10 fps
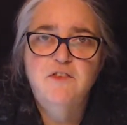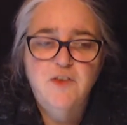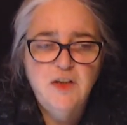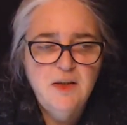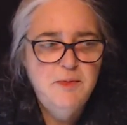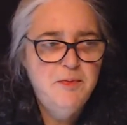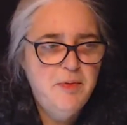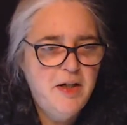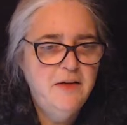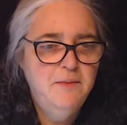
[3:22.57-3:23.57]
really been
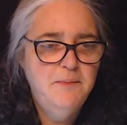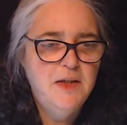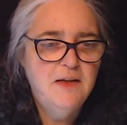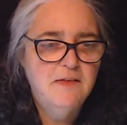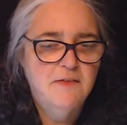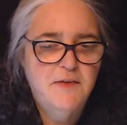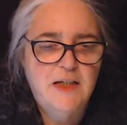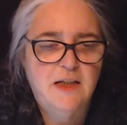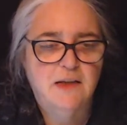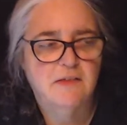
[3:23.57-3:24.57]
bothering me this
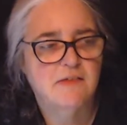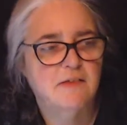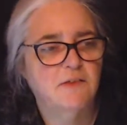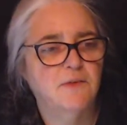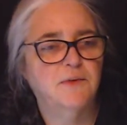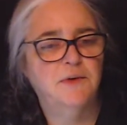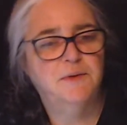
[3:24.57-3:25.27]
week. So